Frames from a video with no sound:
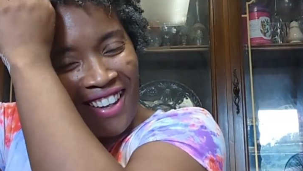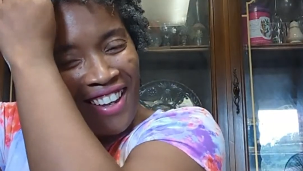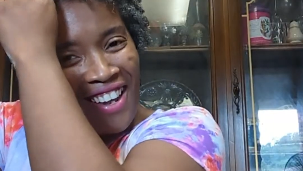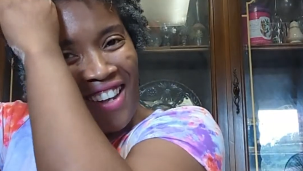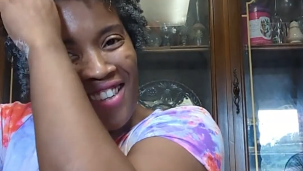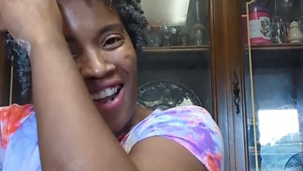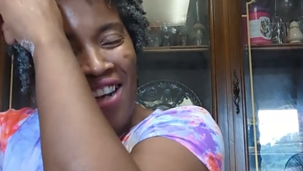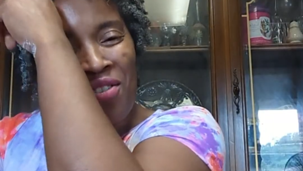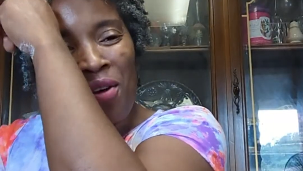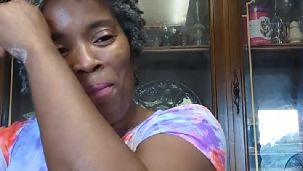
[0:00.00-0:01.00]
It's
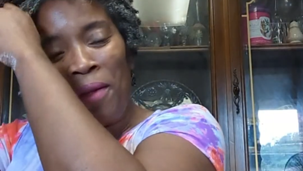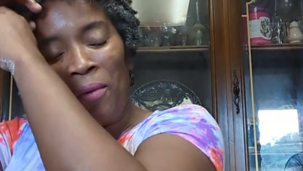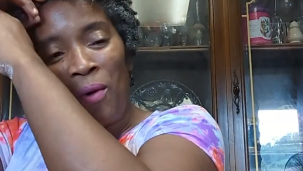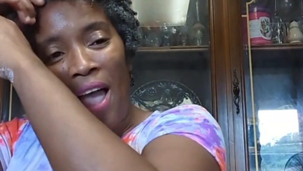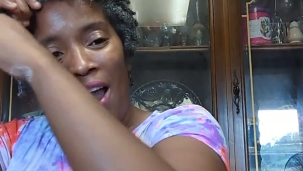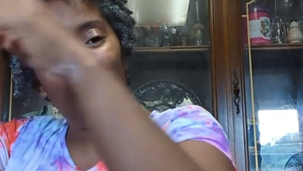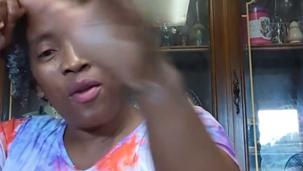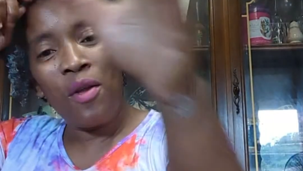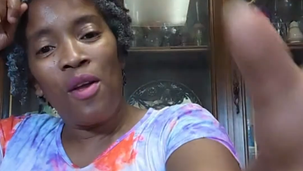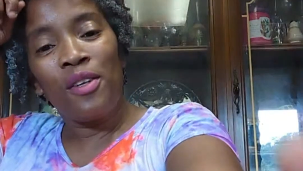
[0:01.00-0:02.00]
not dripping wet.
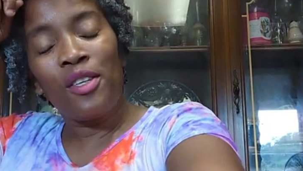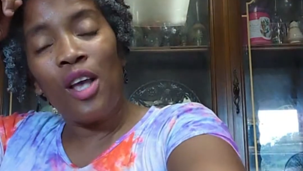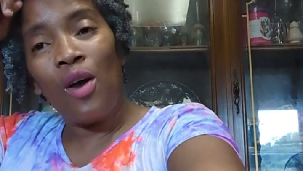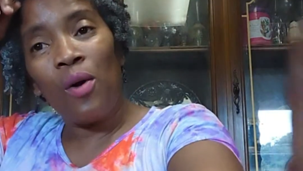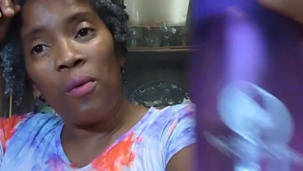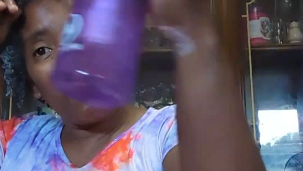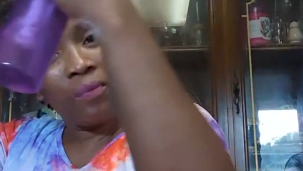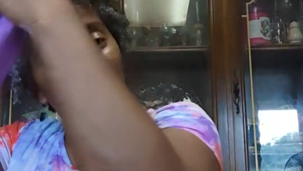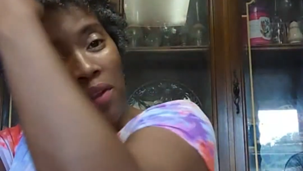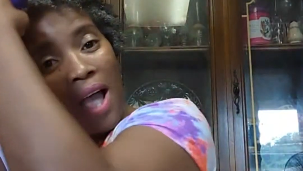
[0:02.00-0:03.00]
So
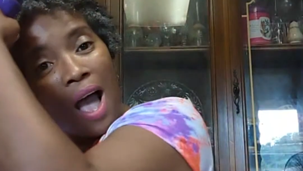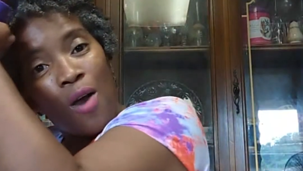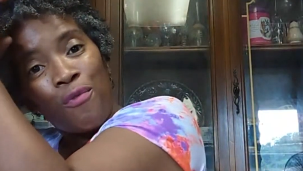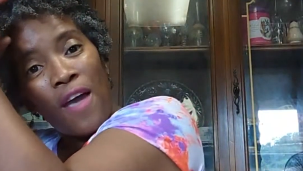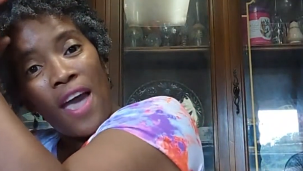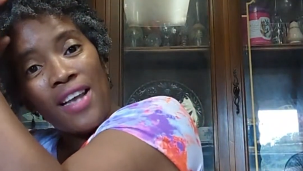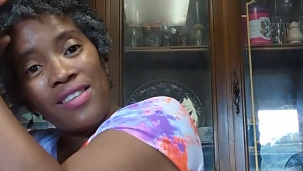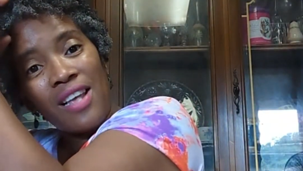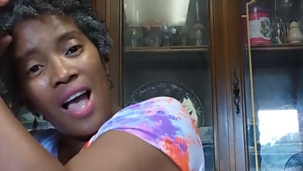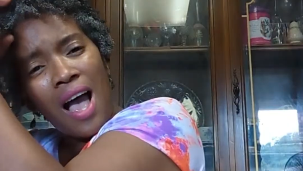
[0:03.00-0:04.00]
how
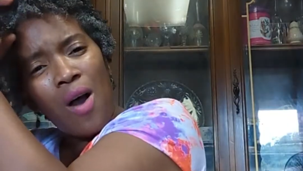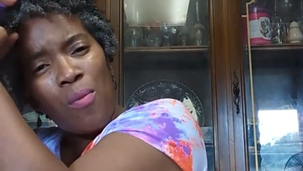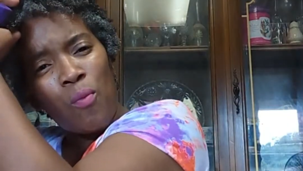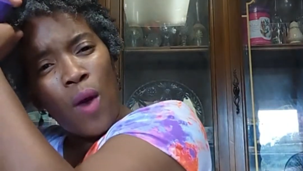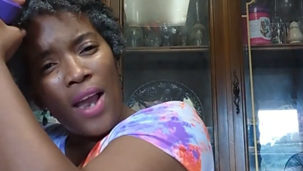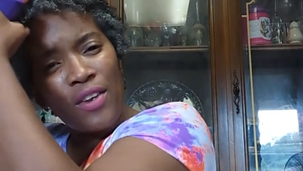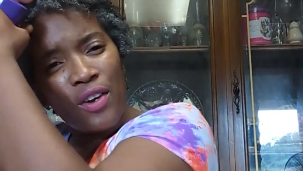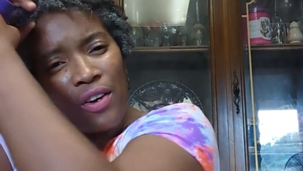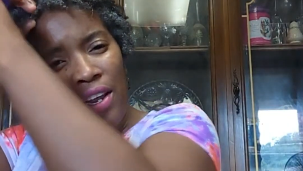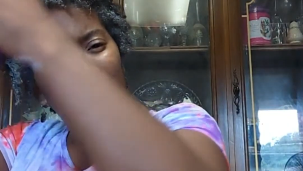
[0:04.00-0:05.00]
wet
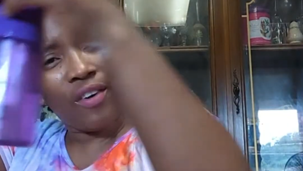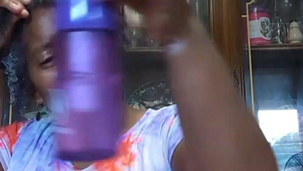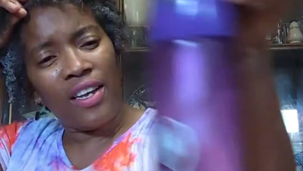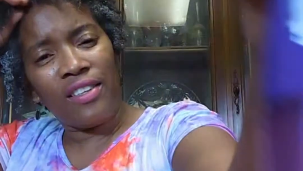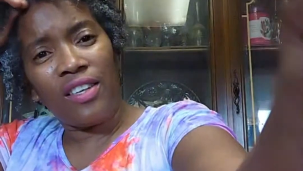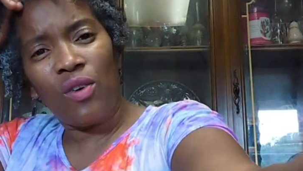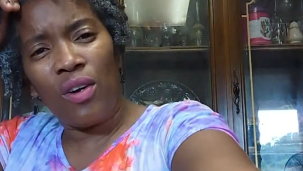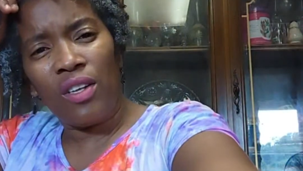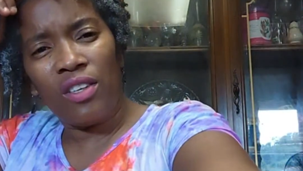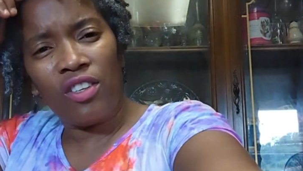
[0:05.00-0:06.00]
your hair is going
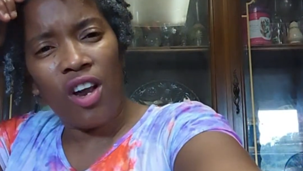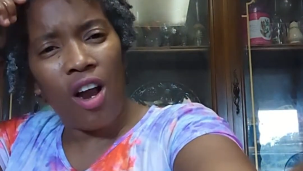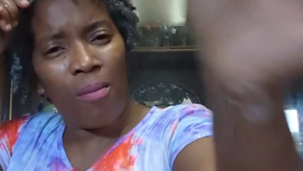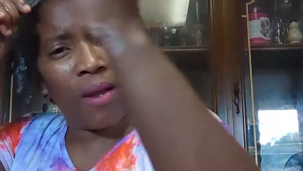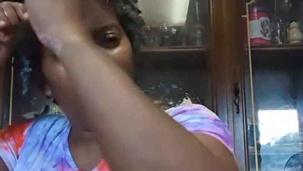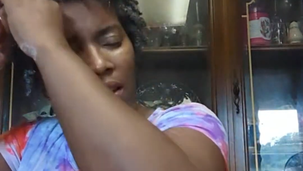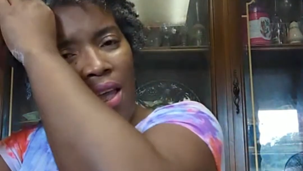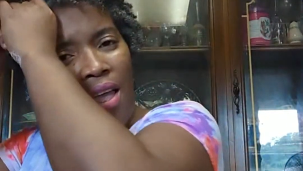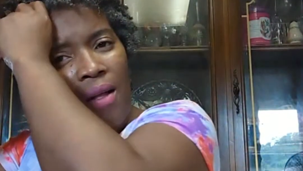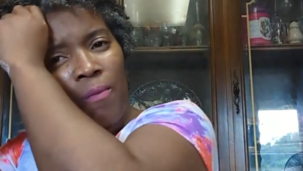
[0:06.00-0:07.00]
to determine
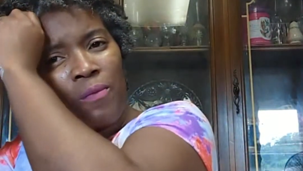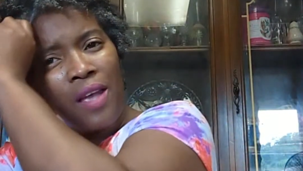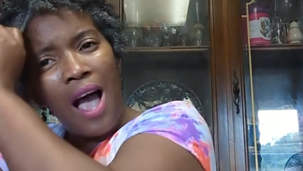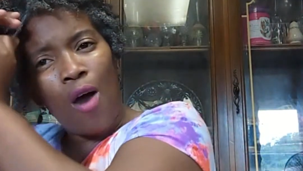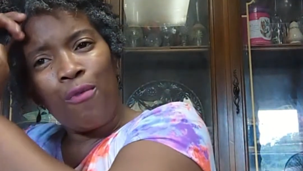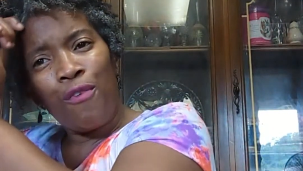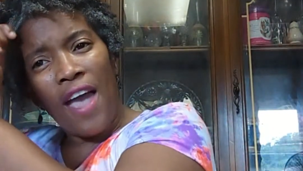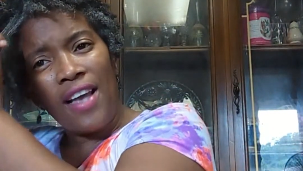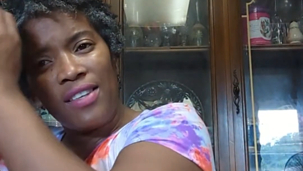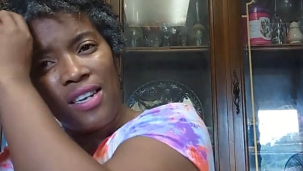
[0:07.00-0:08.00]
how
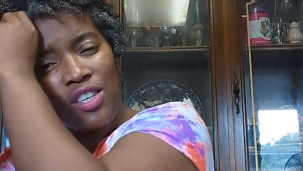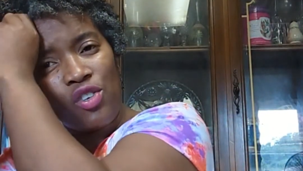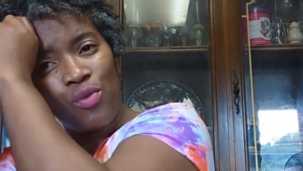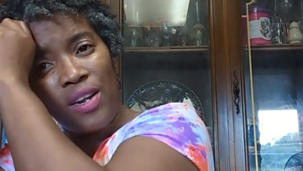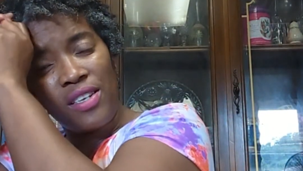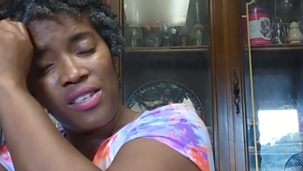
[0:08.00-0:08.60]
fast it shrinks